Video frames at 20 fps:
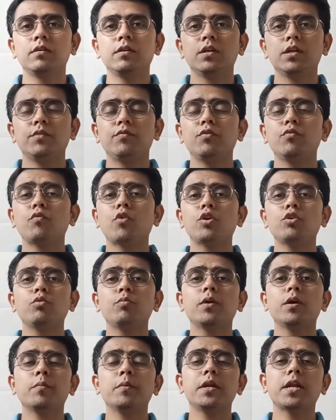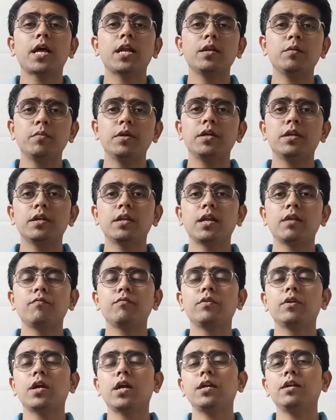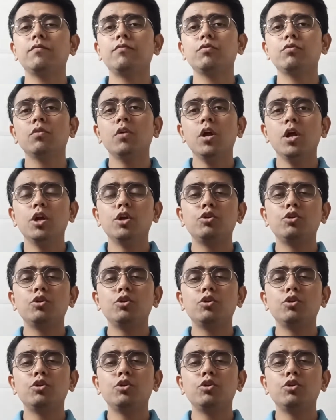If you want to become an animator and if you